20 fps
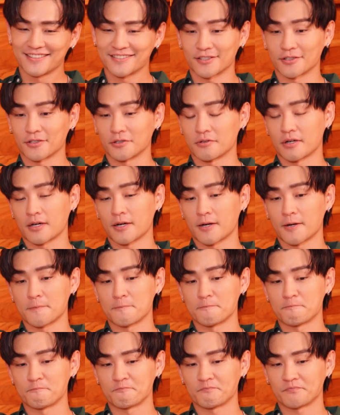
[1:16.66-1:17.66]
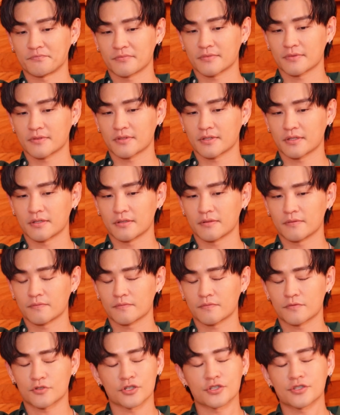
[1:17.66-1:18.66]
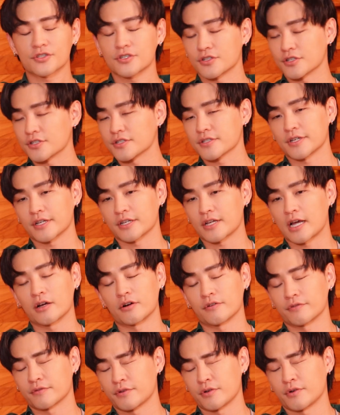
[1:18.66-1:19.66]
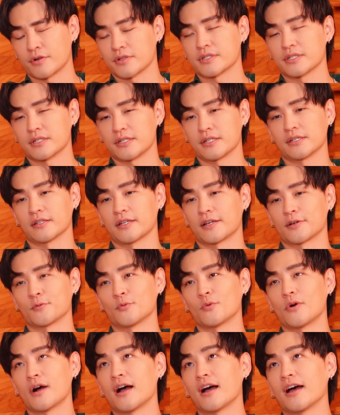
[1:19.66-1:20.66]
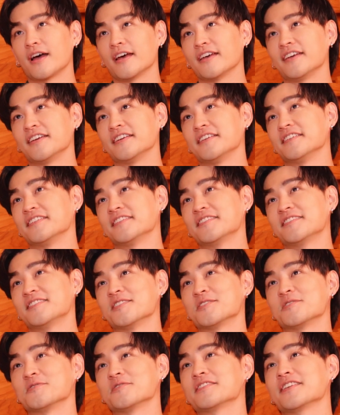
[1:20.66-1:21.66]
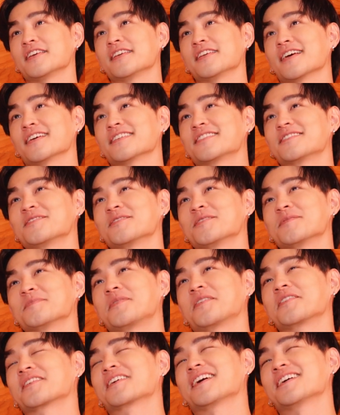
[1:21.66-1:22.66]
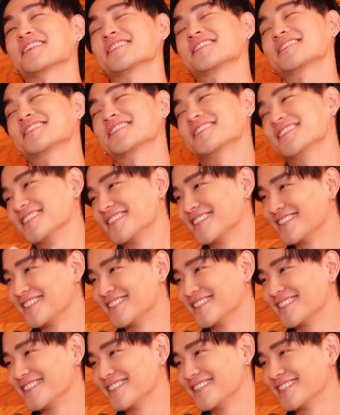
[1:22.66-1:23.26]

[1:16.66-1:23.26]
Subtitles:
so just like out of curiosity, like why did you say yes to the podcast?